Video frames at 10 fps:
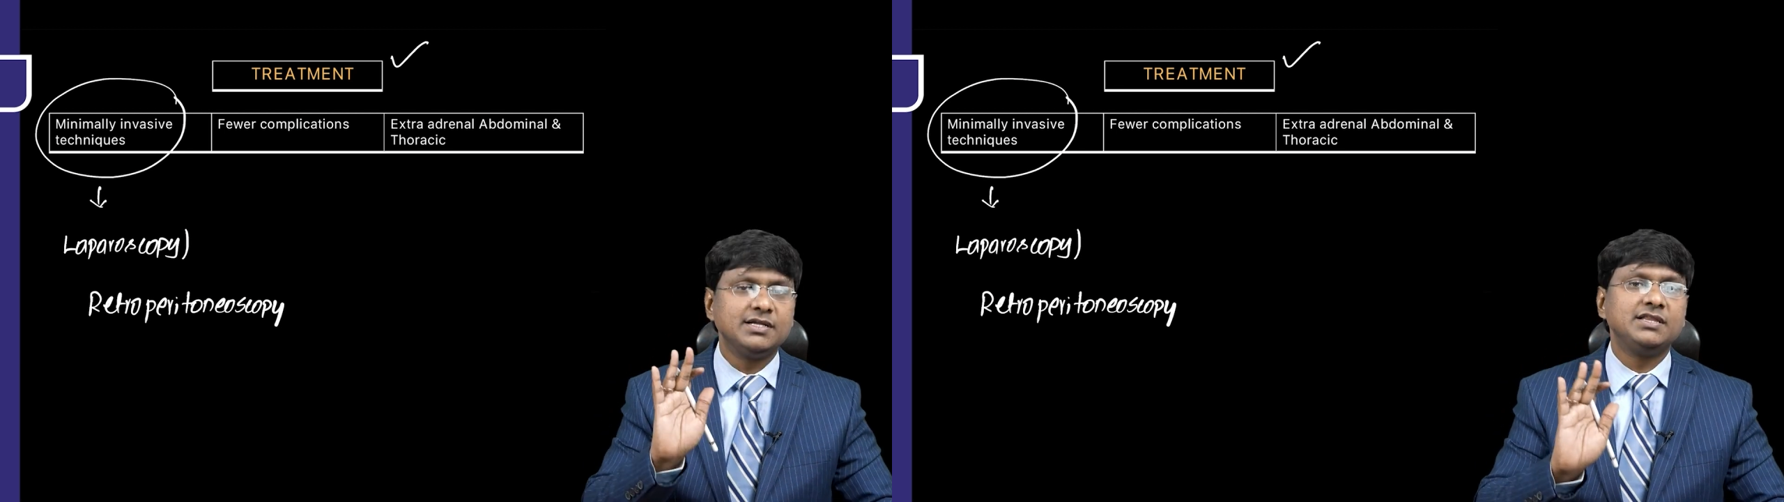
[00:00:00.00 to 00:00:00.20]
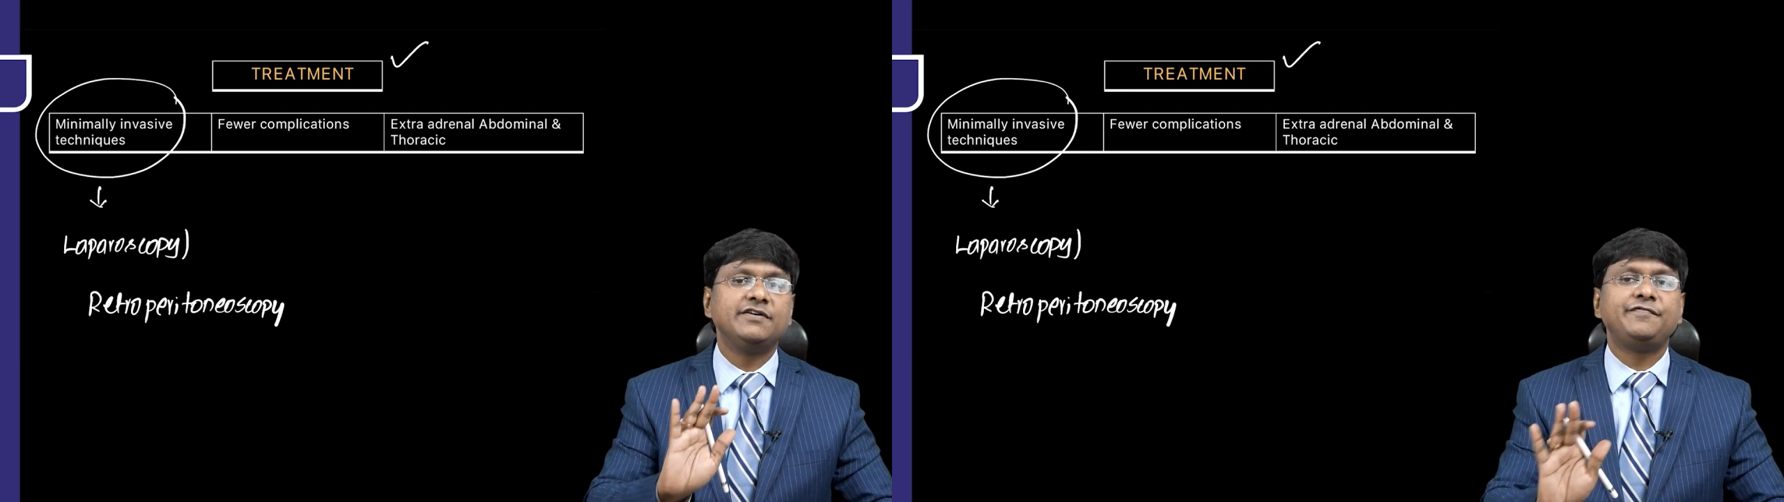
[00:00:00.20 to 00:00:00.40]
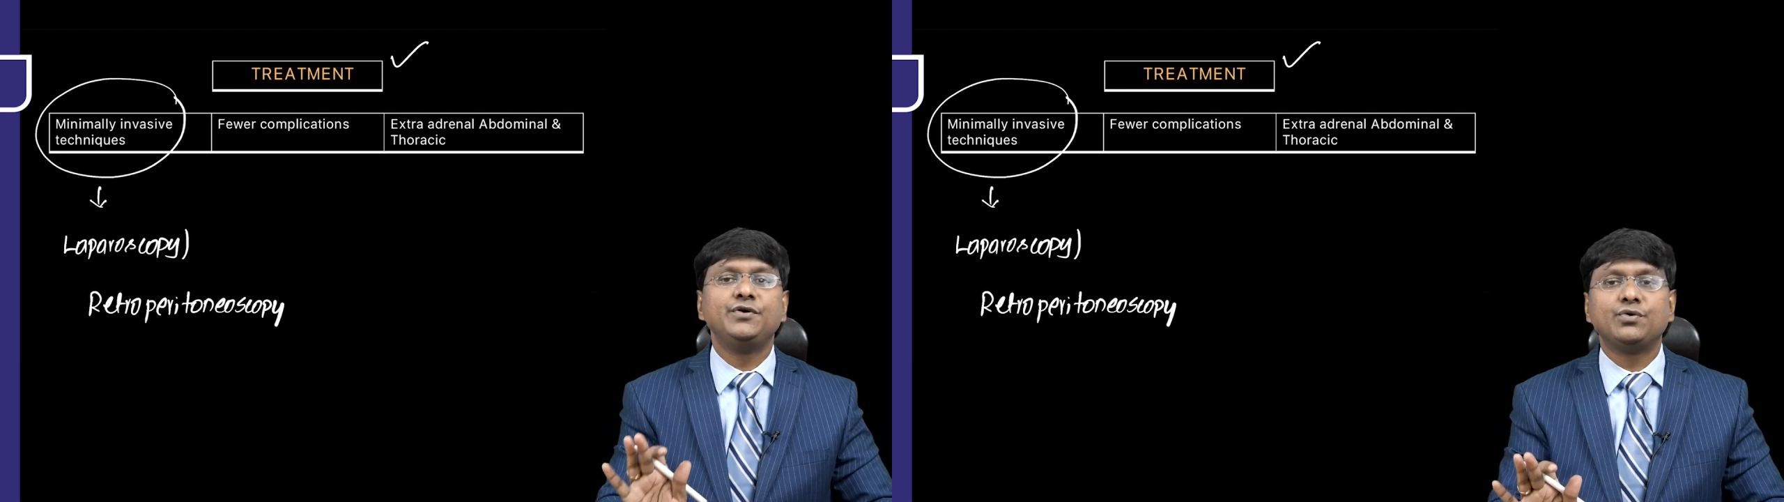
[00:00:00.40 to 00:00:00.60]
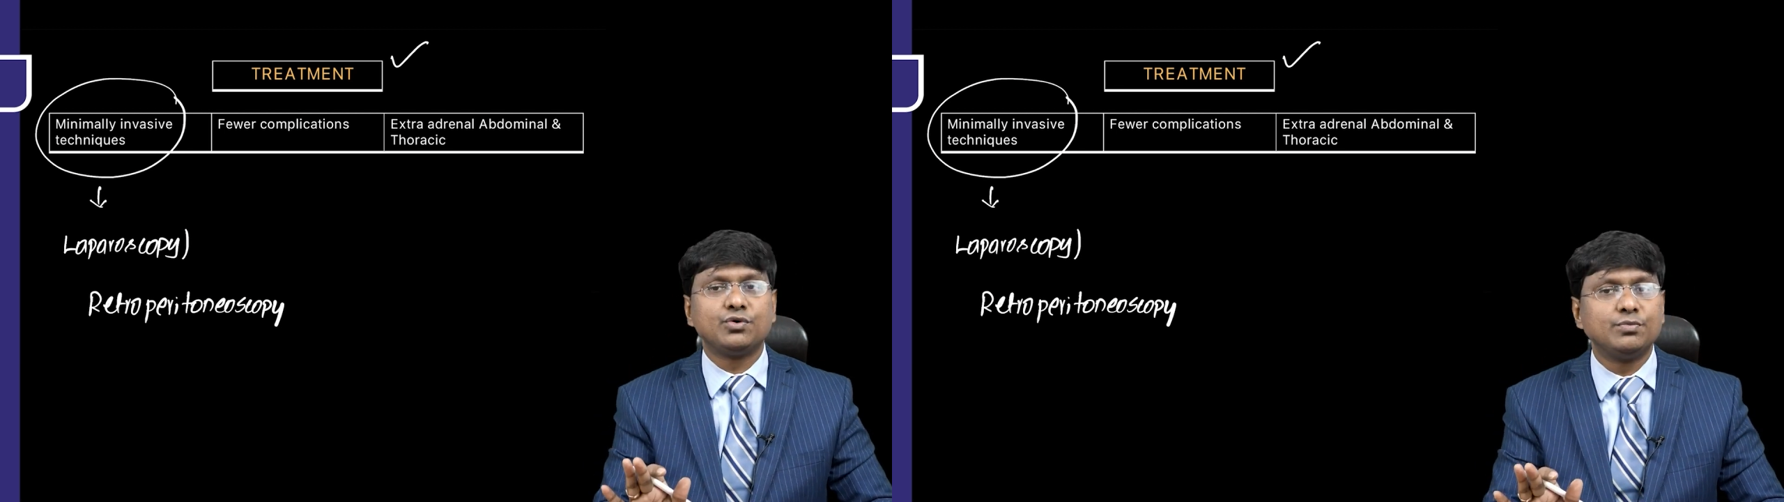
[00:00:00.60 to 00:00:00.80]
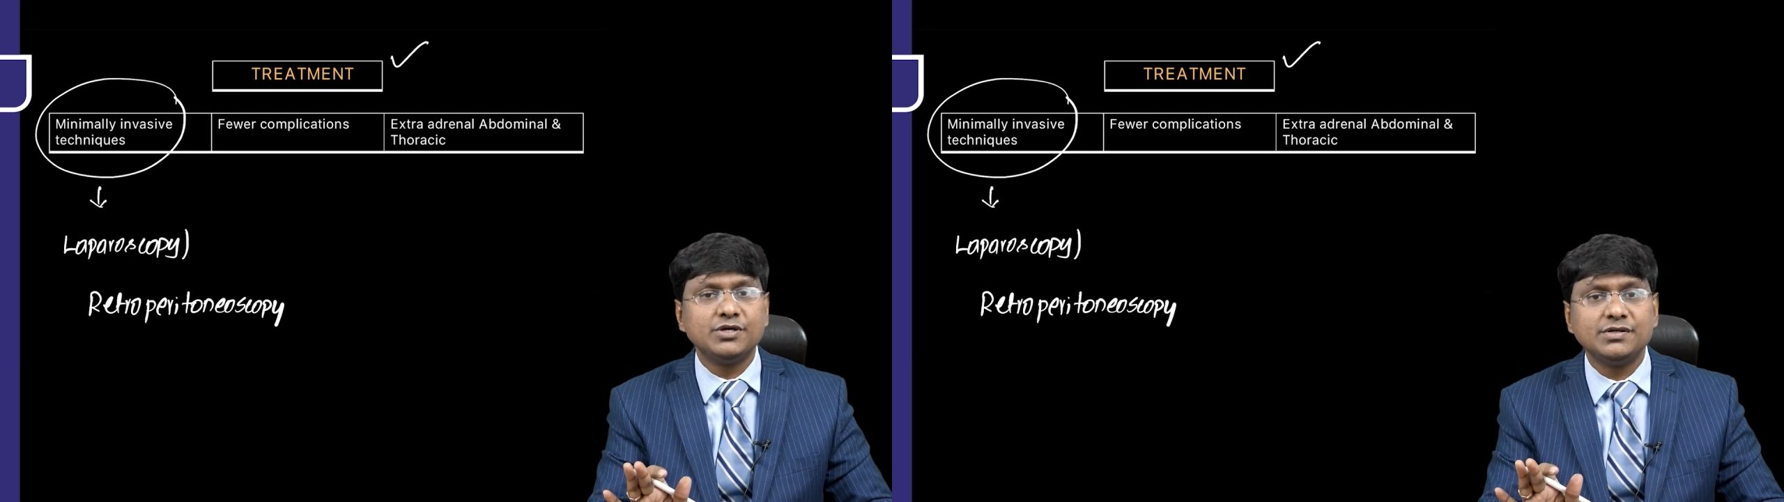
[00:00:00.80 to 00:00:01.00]
the
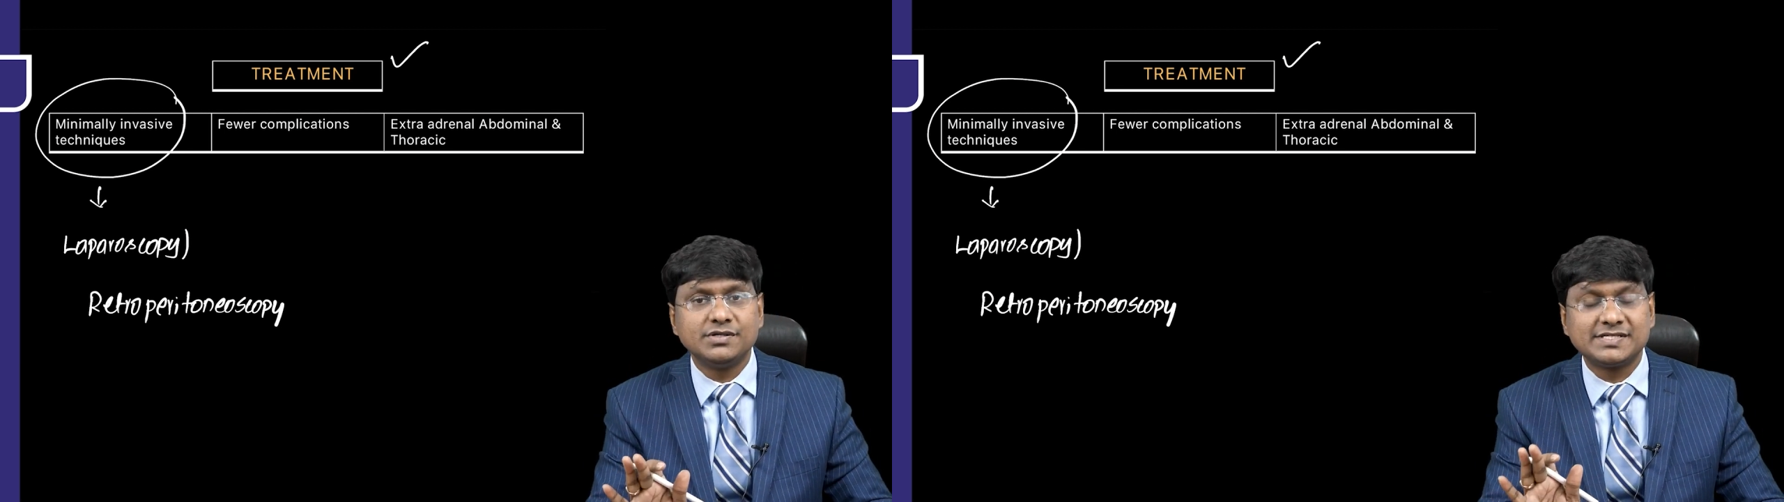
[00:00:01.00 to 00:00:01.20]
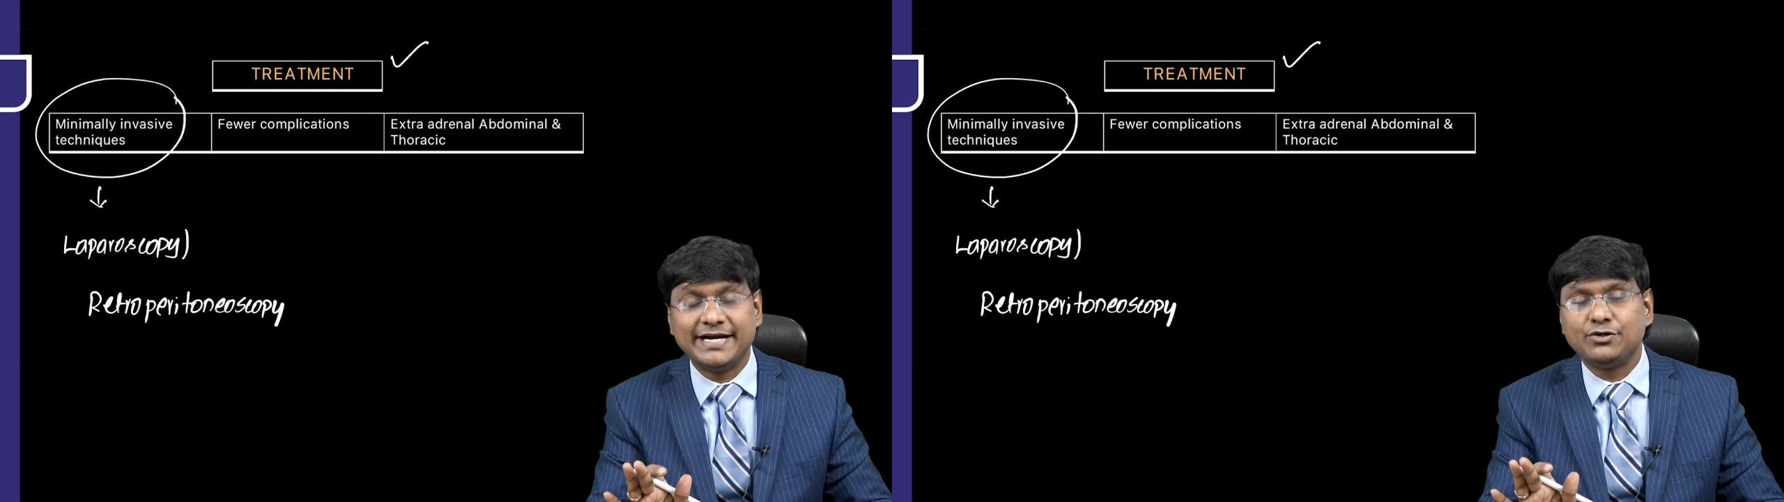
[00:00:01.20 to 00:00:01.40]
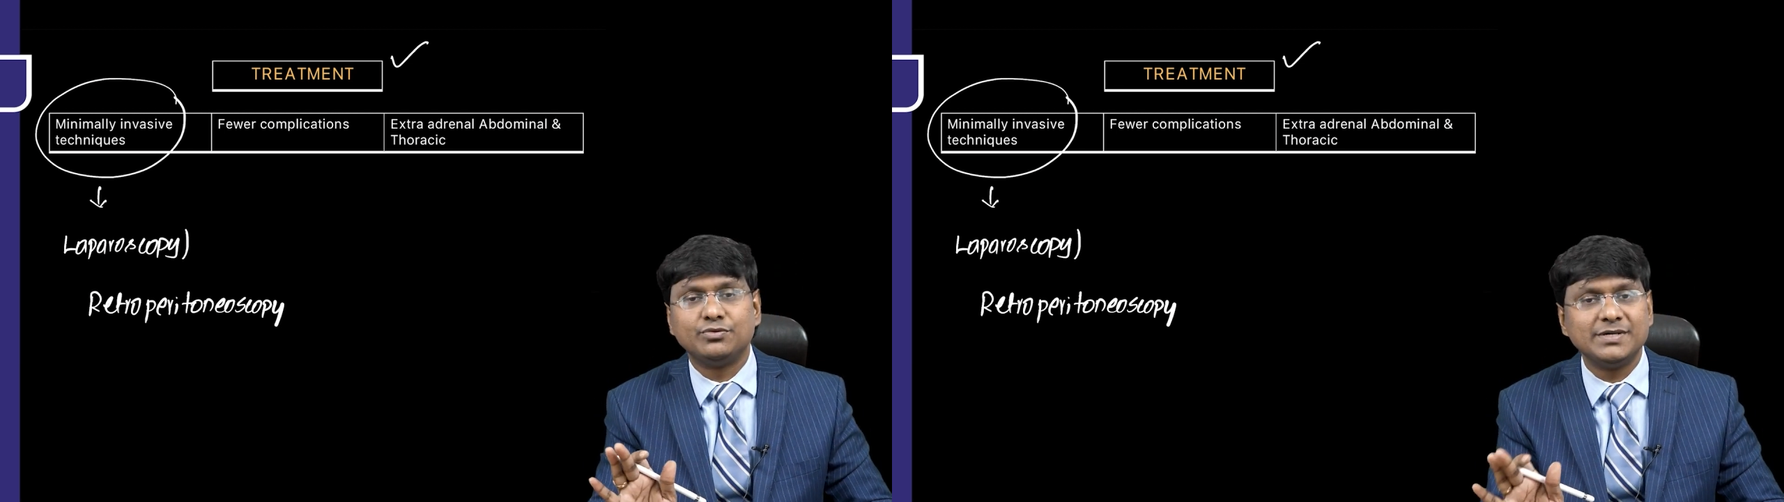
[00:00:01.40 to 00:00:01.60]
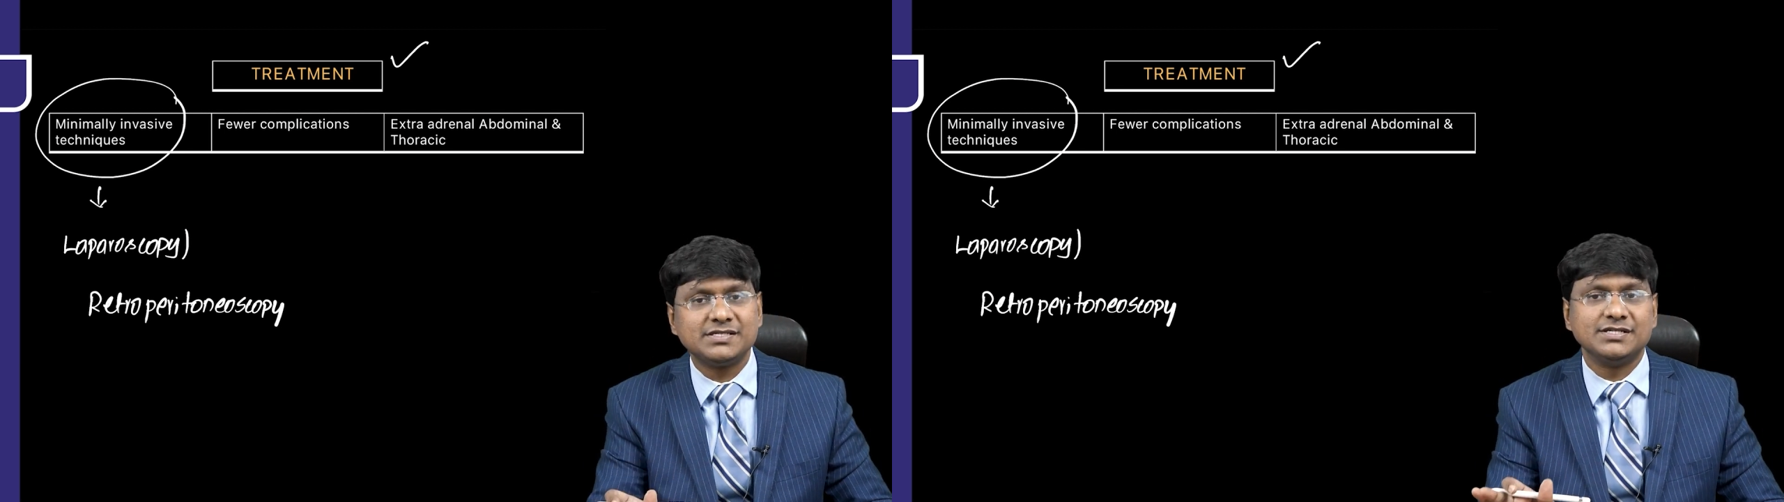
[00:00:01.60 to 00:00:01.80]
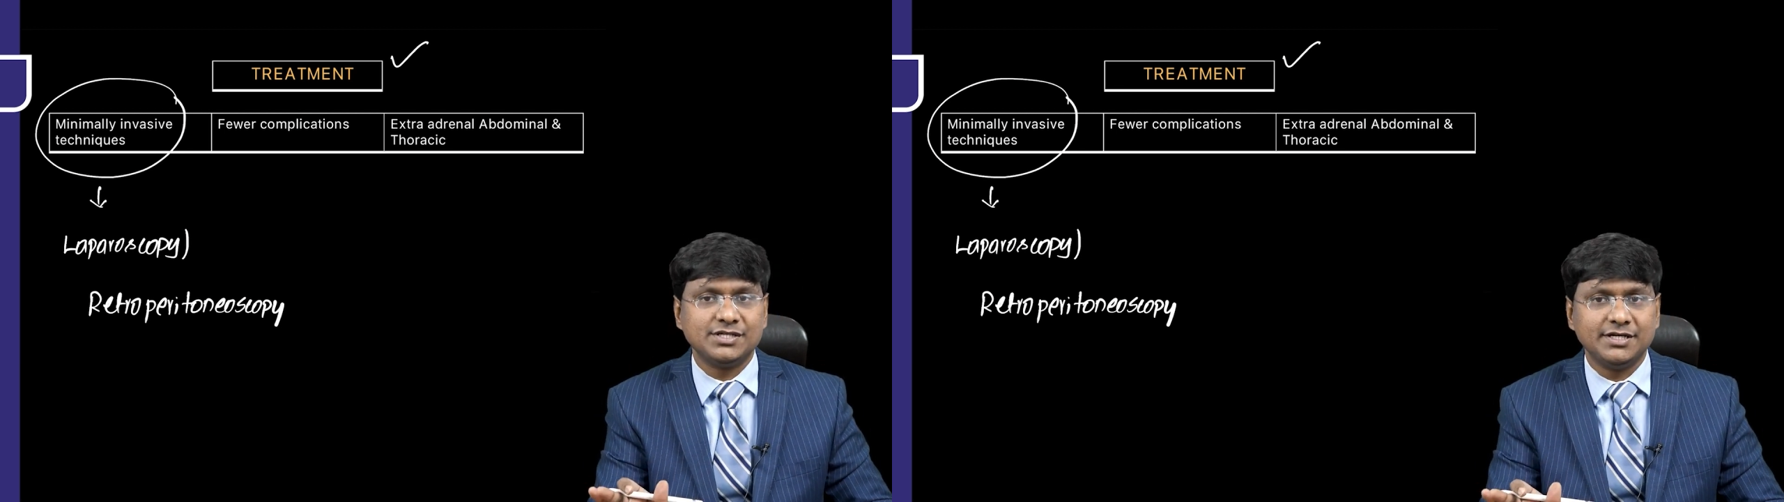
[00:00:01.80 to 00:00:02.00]
pheochromocytoma
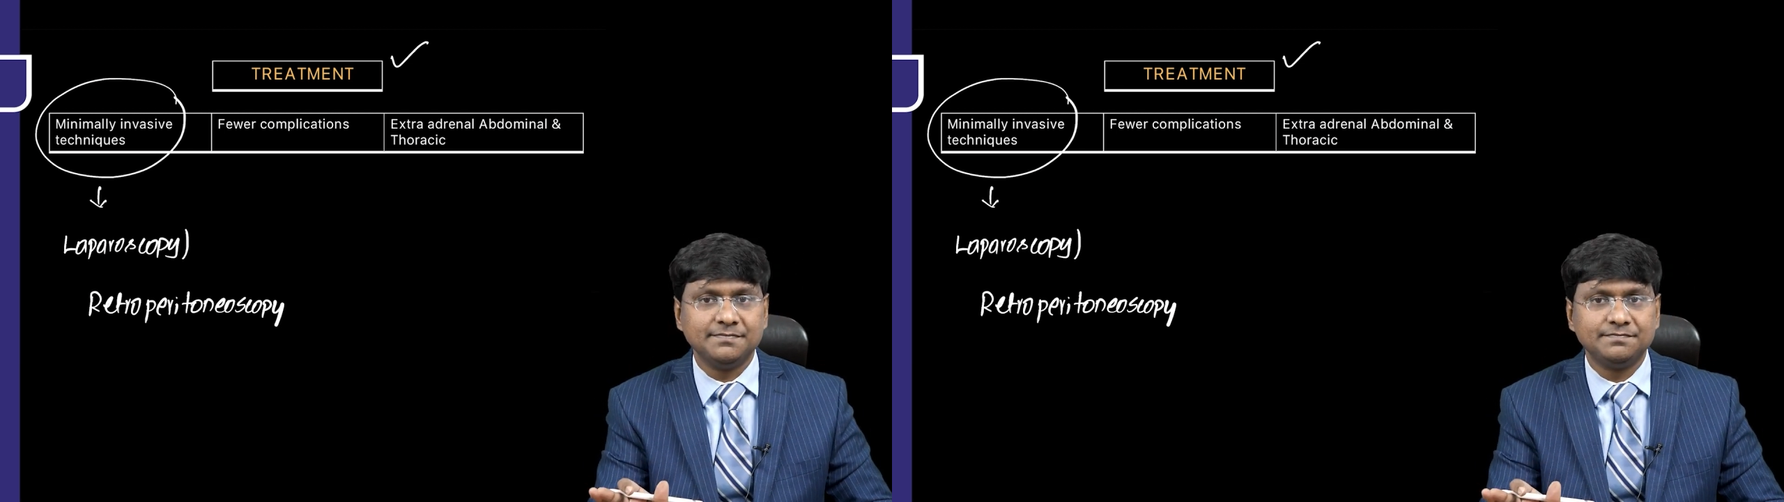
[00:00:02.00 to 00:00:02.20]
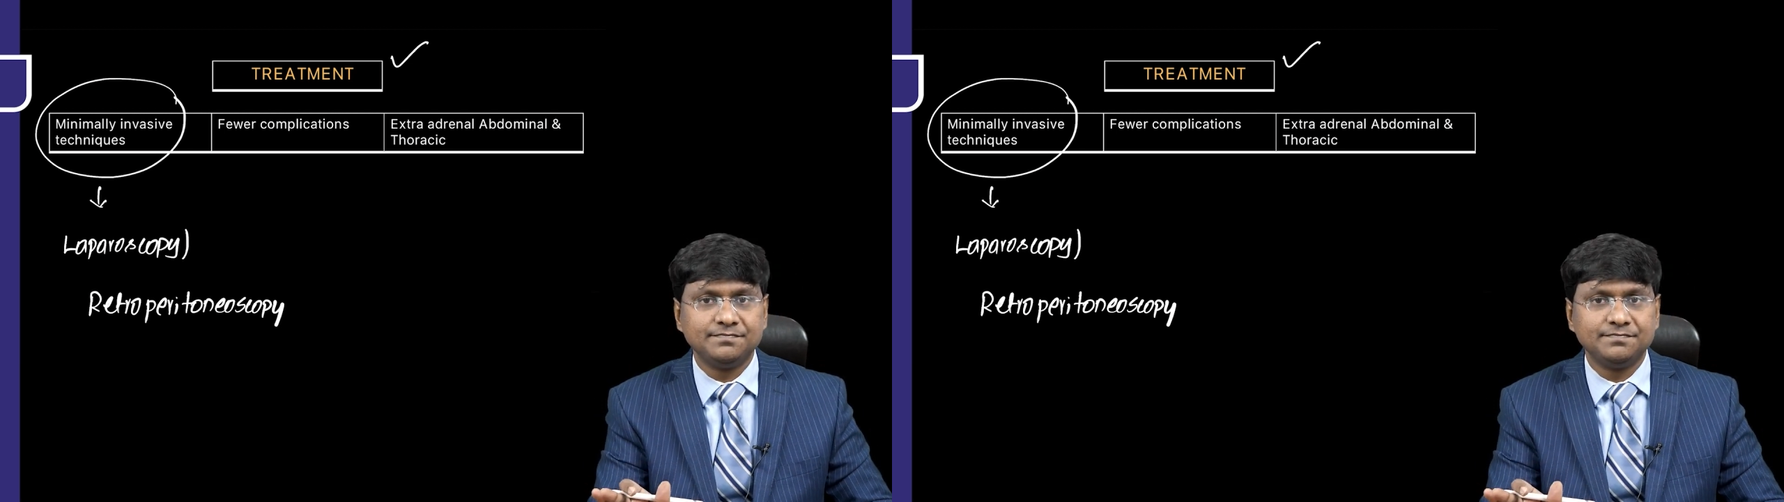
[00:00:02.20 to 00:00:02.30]
surgery